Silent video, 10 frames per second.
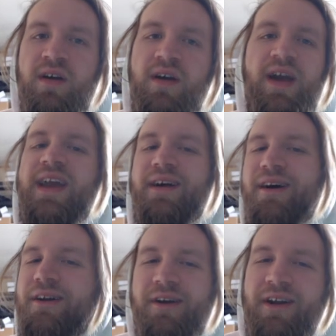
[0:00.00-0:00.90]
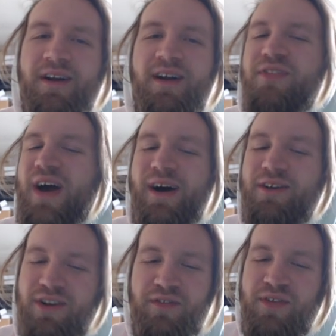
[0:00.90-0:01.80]
800 or
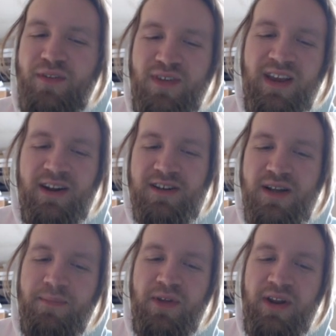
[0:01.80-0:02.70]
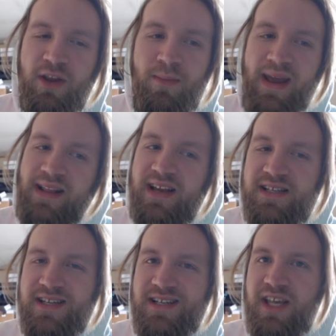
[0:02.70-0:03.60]
1,000 or 15 or something, and you make
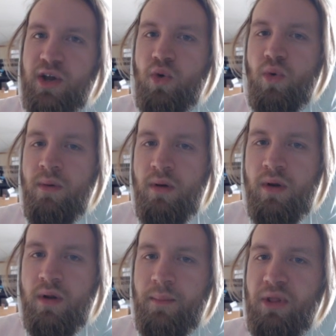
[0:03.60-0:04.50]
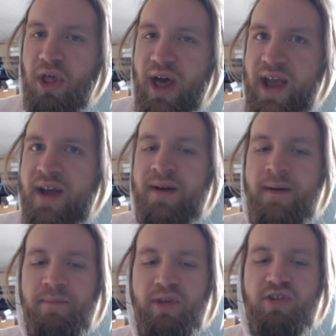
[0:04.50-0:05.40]
this, and it's like, cool, play.
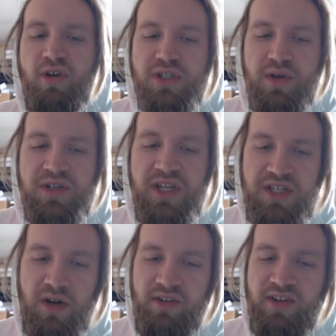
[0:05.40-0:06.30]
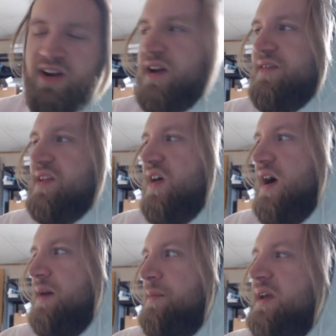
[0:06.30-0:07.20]
There's also a decent alternative in
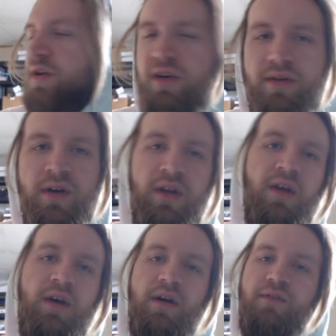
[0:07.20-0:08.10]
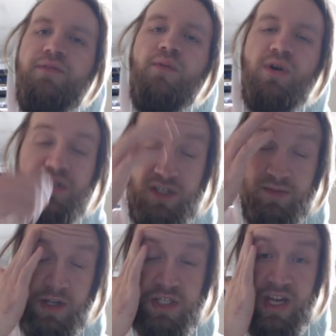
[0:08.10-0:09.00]
time. Like you can force as
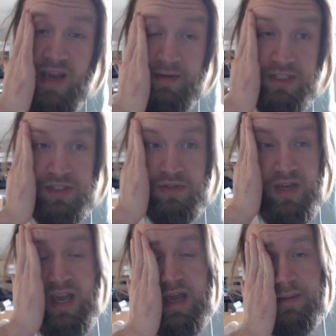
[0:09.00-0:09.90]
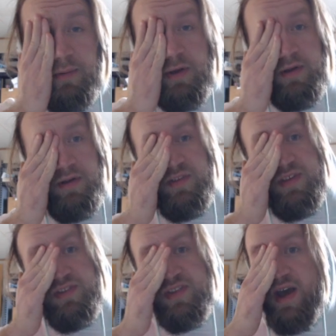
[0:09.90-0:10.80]
much damage as you can, put
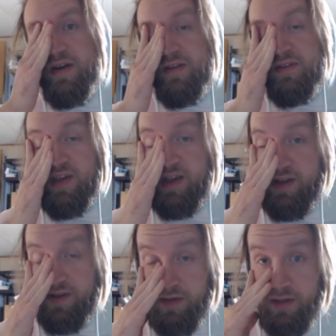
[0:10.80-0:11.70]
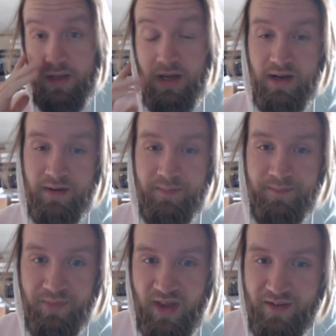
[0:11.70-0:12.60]
this down, and it's like, good luck,
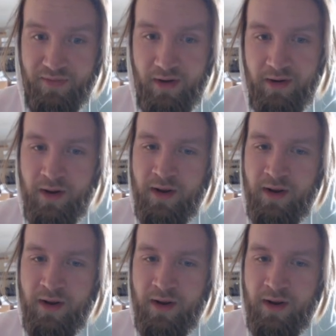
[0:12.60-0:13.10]
have fun.